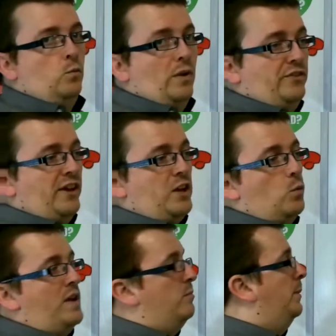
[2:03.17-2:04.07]
1 take
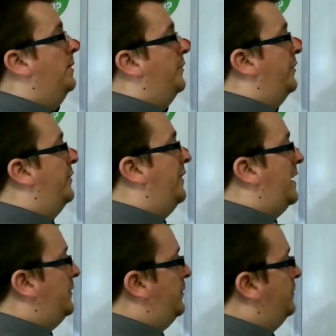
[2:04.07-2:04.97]
away the probability of
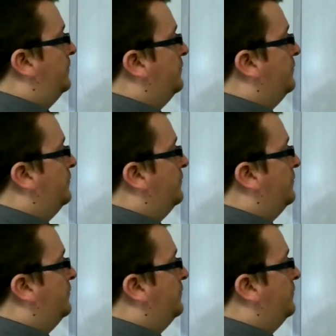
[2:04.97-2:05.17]
success.